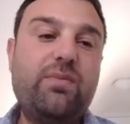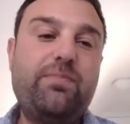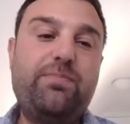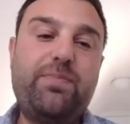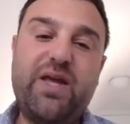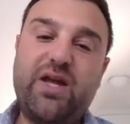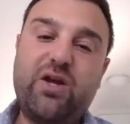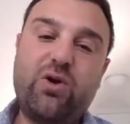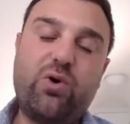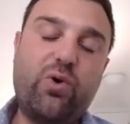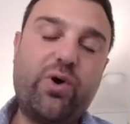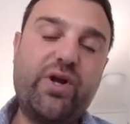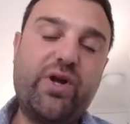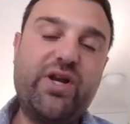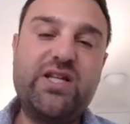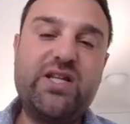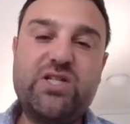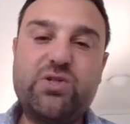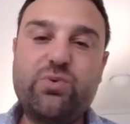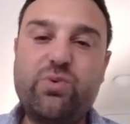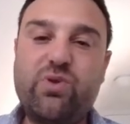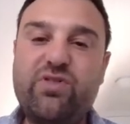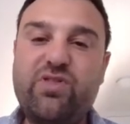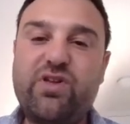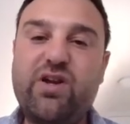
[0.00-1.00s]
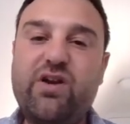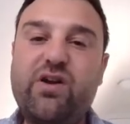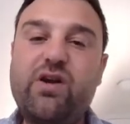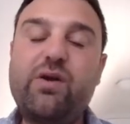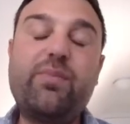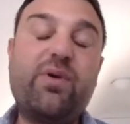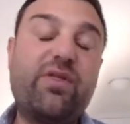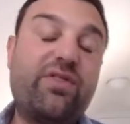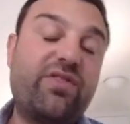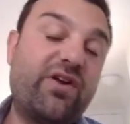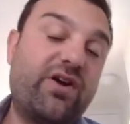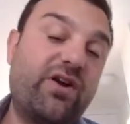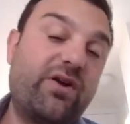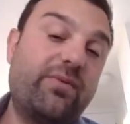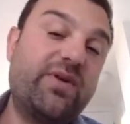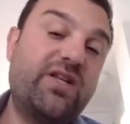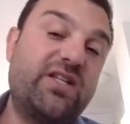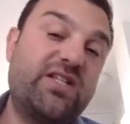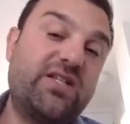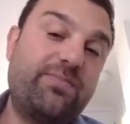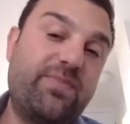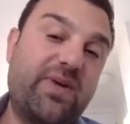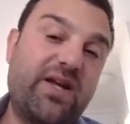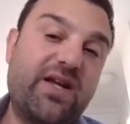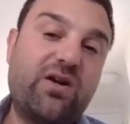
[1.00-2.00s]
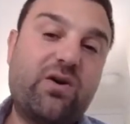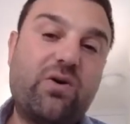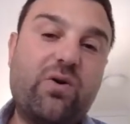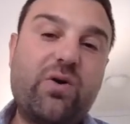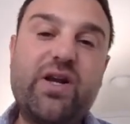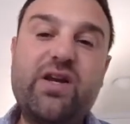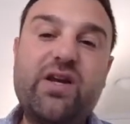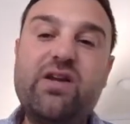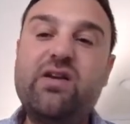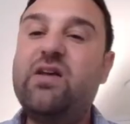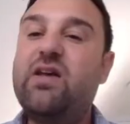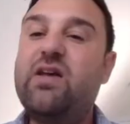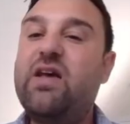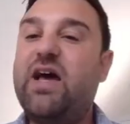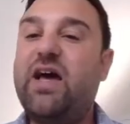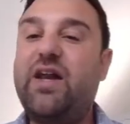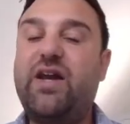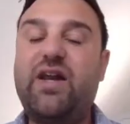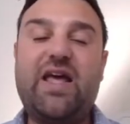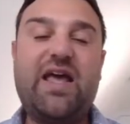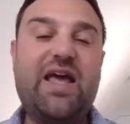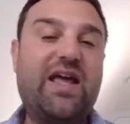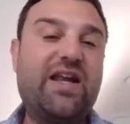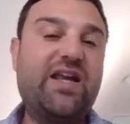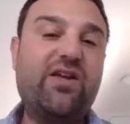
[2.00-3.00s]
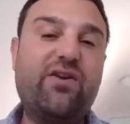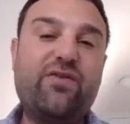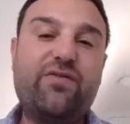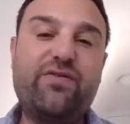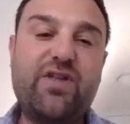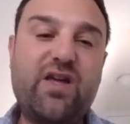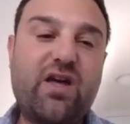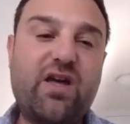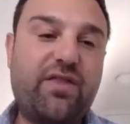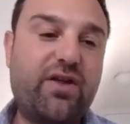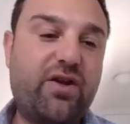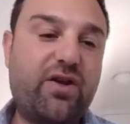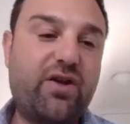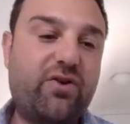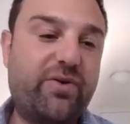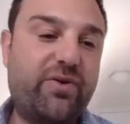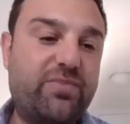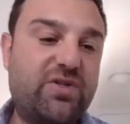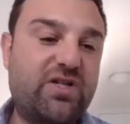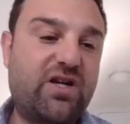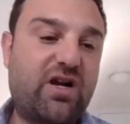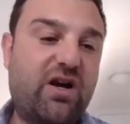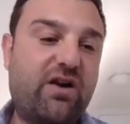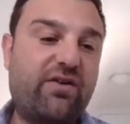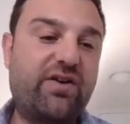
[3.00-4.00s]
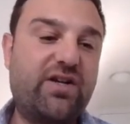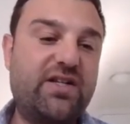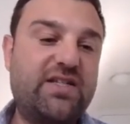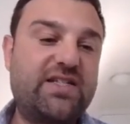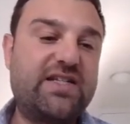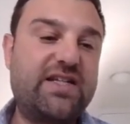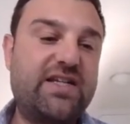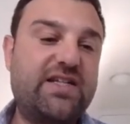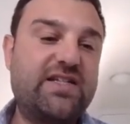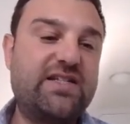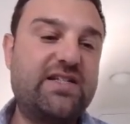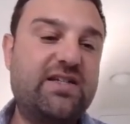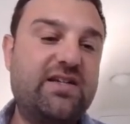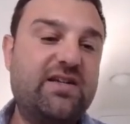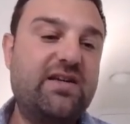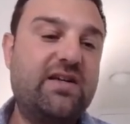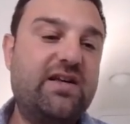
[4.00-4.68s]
Bitcoin into Ethereum, Ethereum into Bitcoin, and any of the other cryptocurrencies.